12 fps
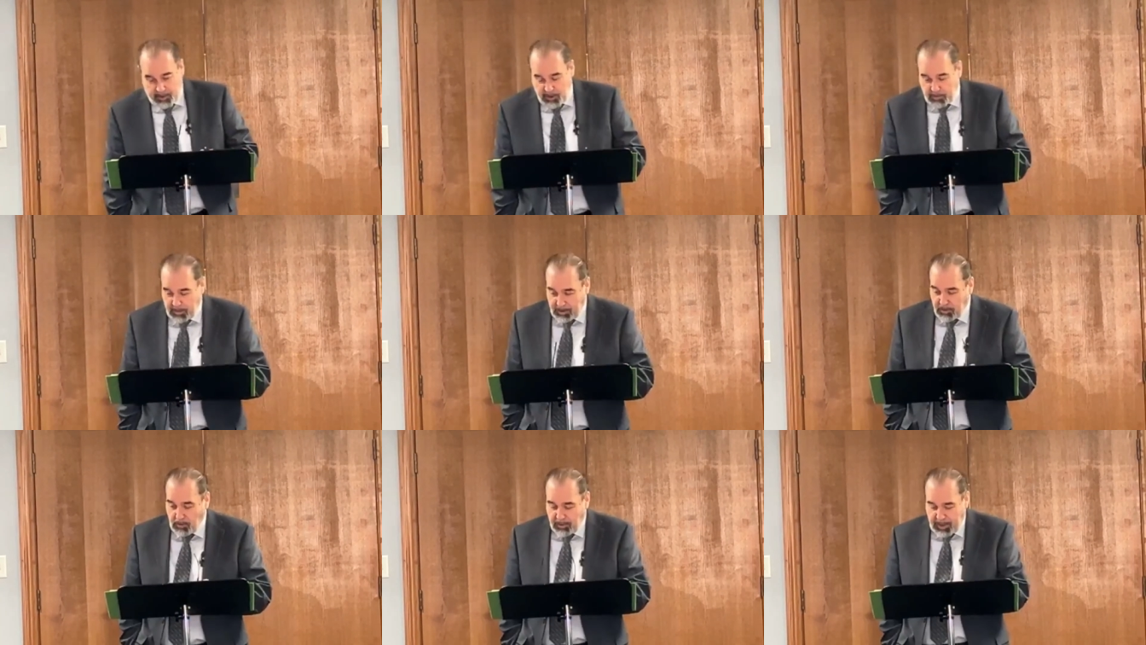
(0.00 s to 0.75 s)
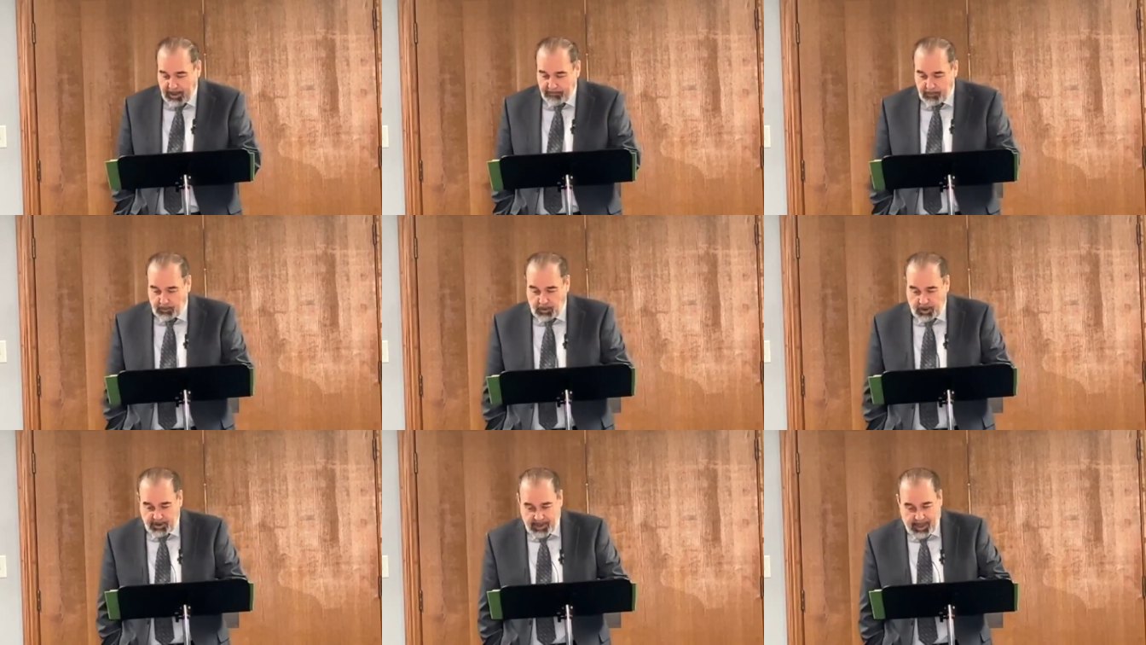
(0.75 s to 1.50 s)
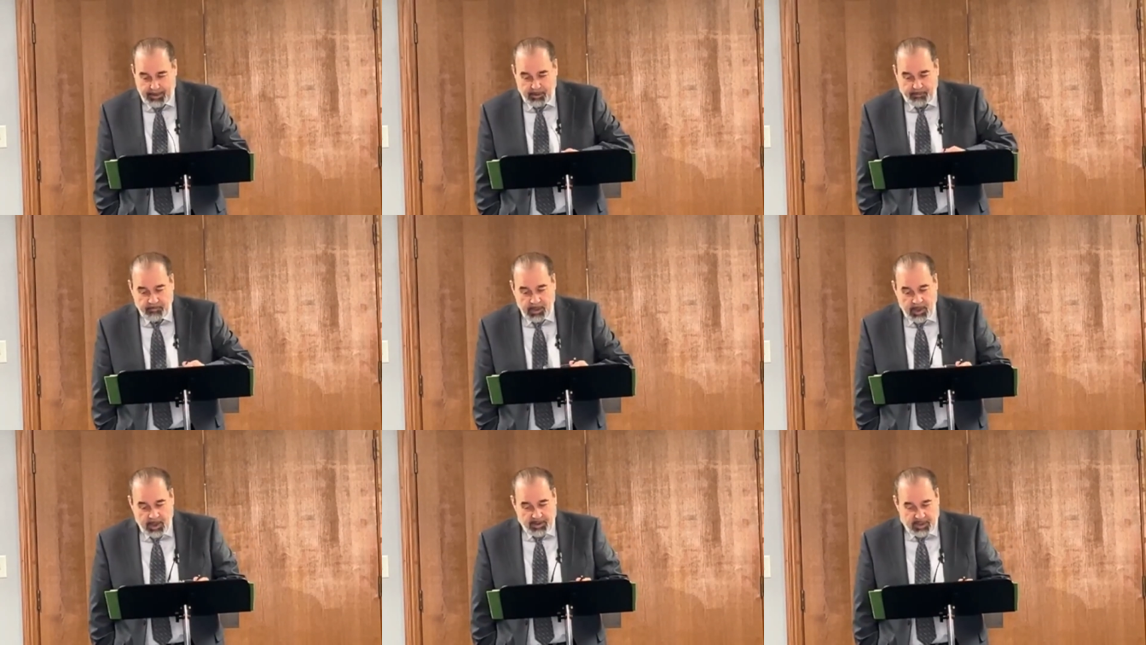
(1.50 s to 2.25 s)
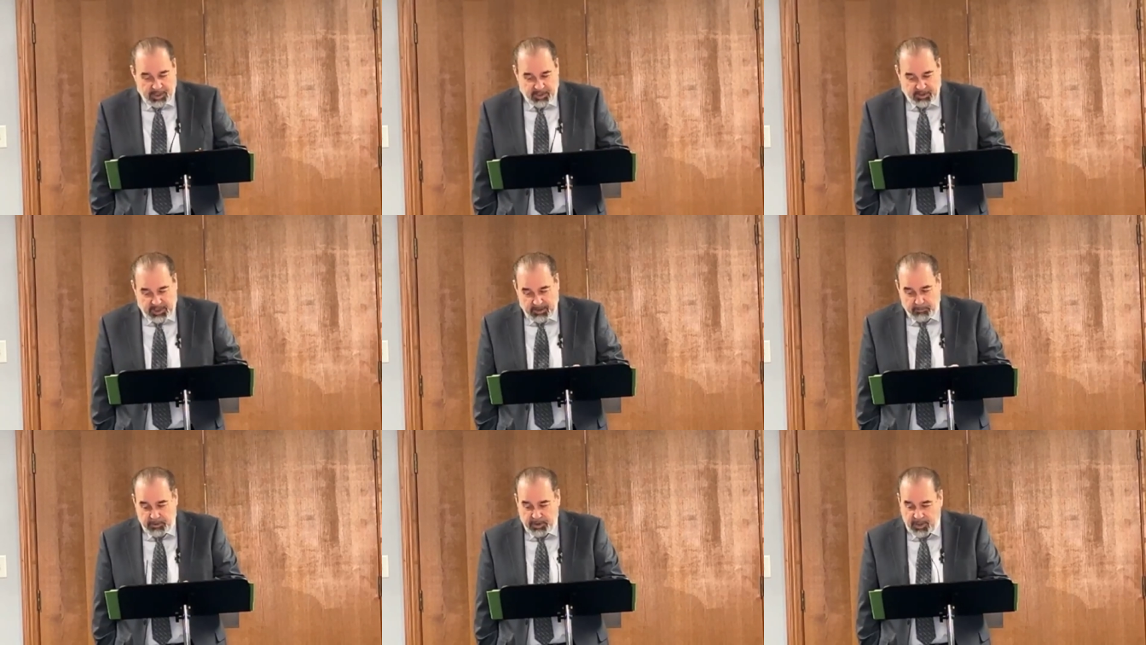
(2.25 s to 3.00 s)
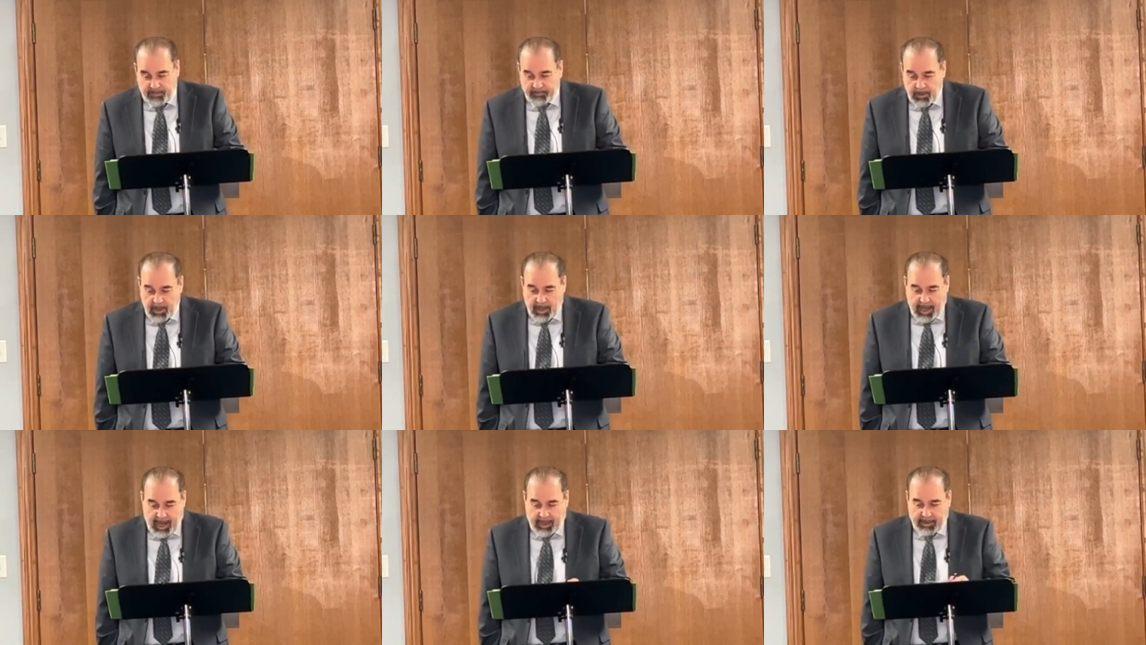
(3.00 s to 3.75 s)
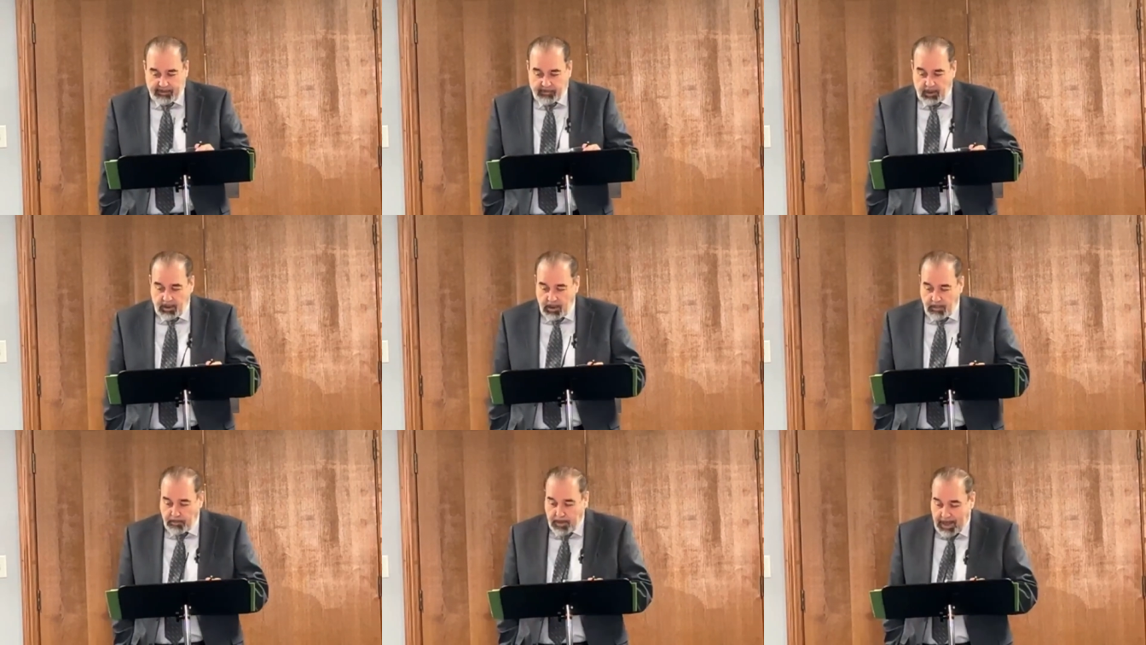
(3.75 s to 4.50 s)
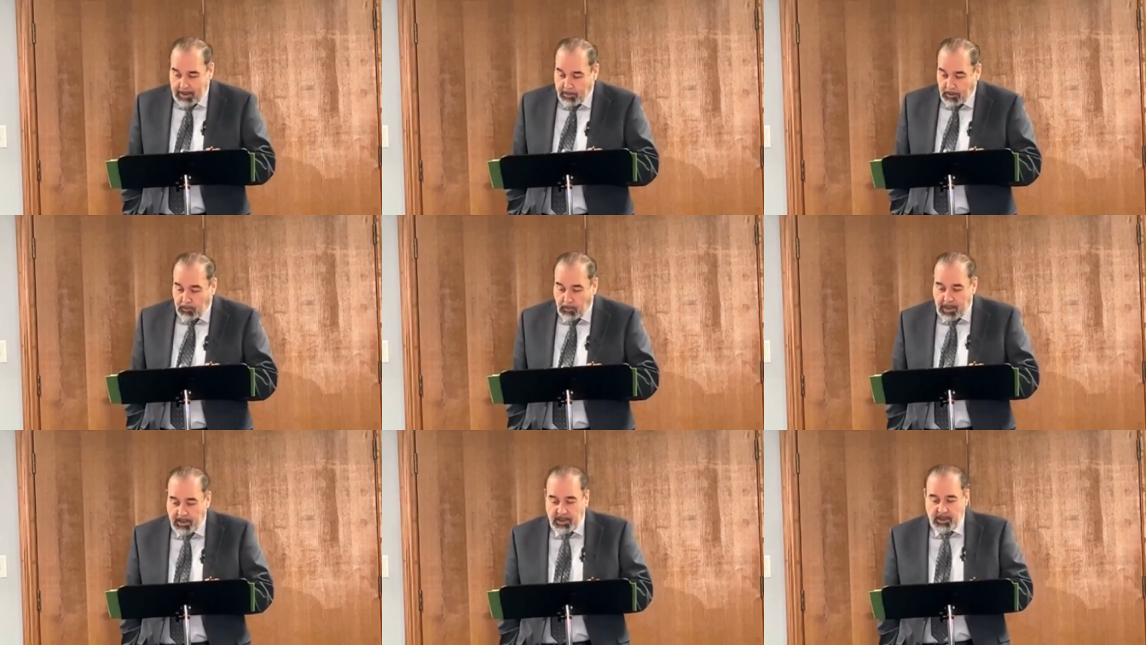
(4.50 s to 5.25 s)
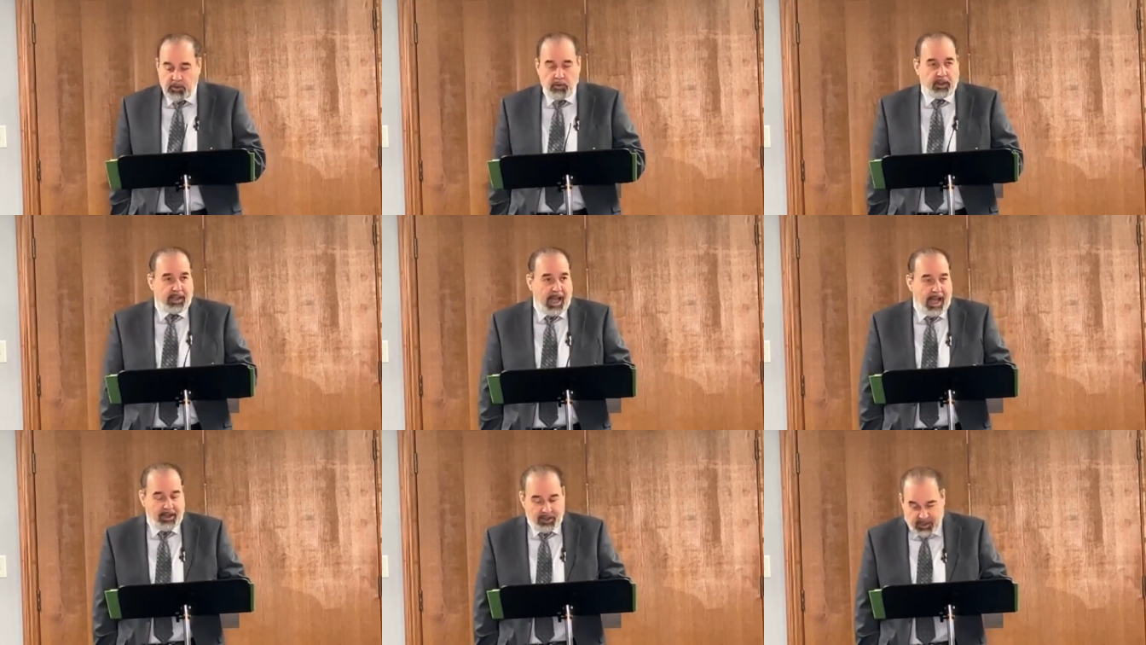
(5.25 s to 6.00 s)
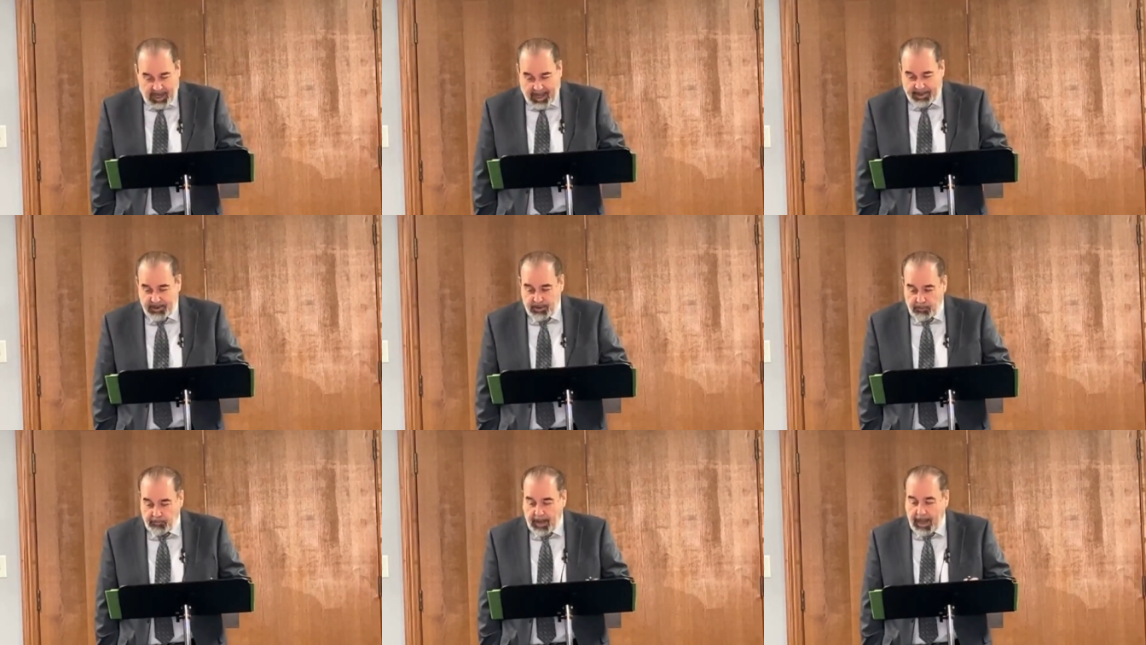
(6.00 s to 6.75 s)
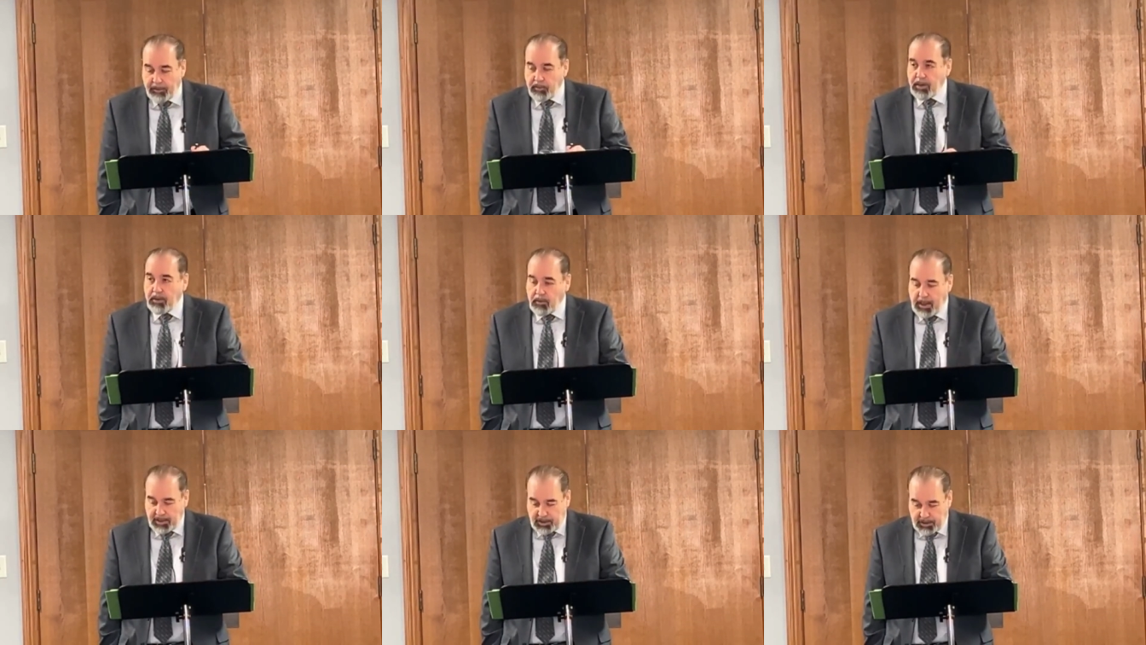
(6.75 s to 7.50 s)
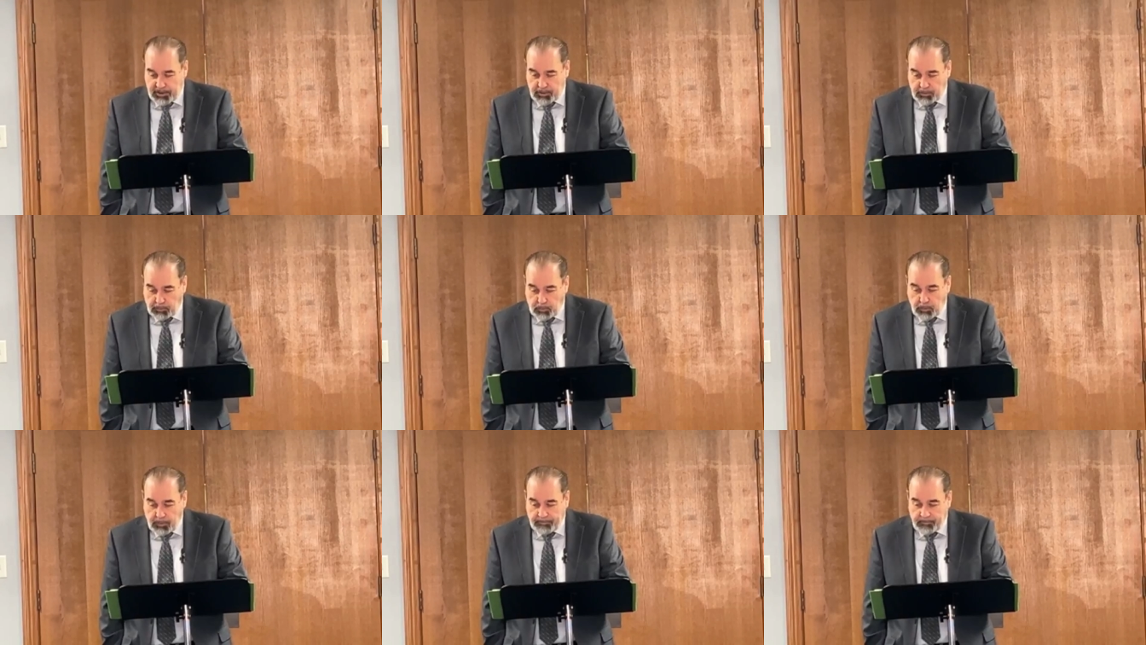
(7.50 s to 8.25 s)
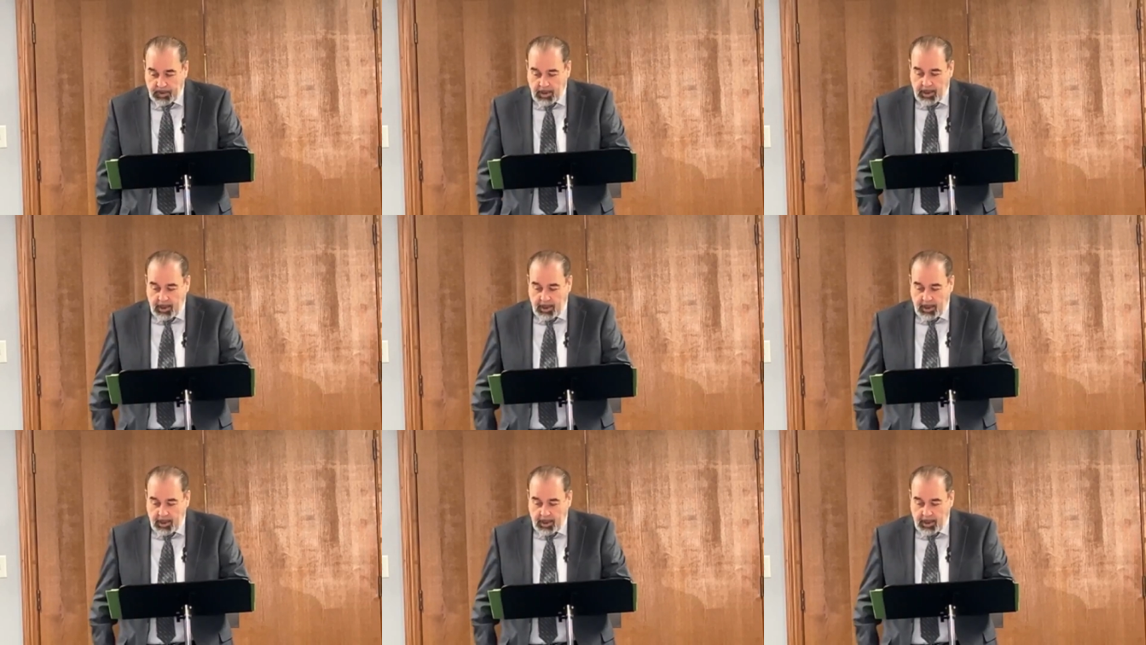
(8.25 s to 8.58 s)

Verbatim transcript: Maybe it's been going on for a long time, but the distinguishing act of a babe in Christ is to acknowledge God is their Father and Christ is their Lord.